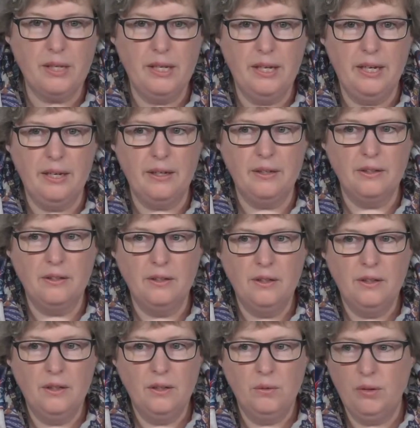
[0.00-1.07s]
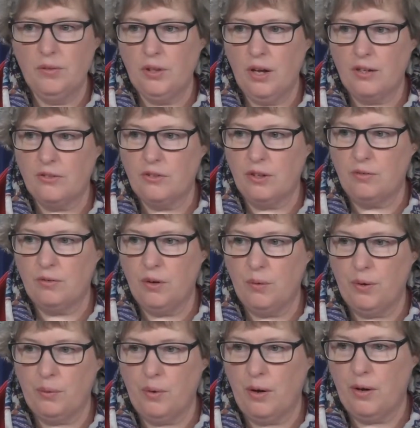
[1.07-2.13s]
and we have a lot of stuff
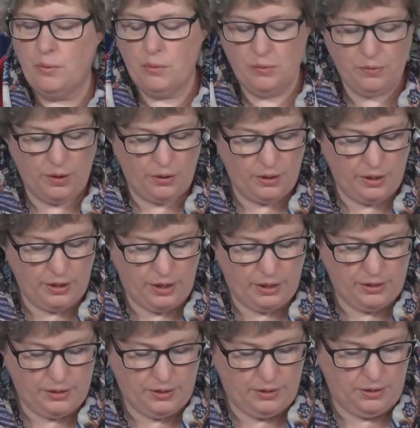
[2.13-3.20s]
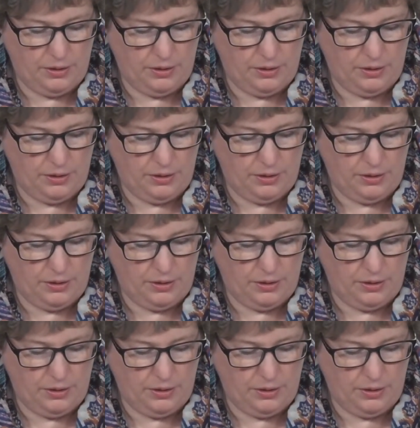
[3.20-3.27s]
going on. We've already got.